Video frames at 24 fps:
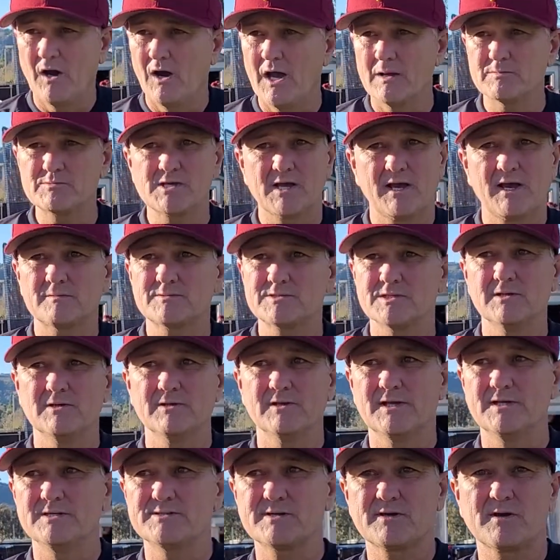Oh,
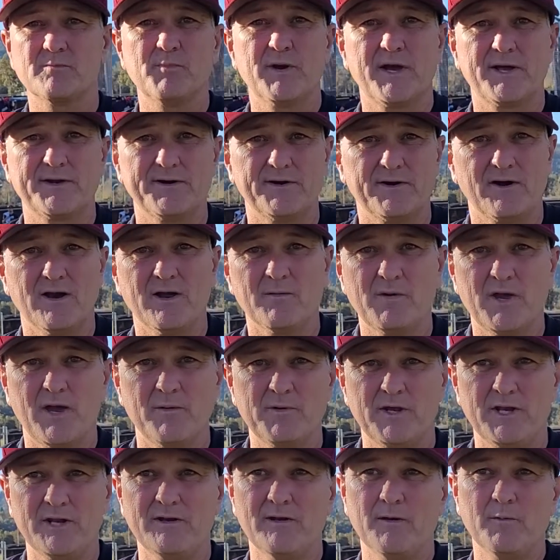absolutely. He's a competitor. I mean, I
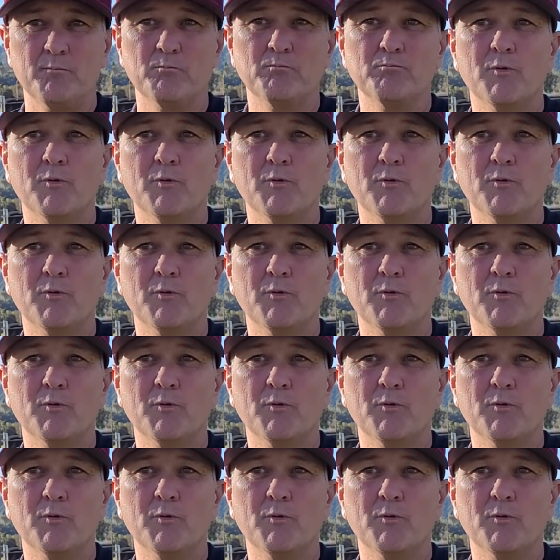mean,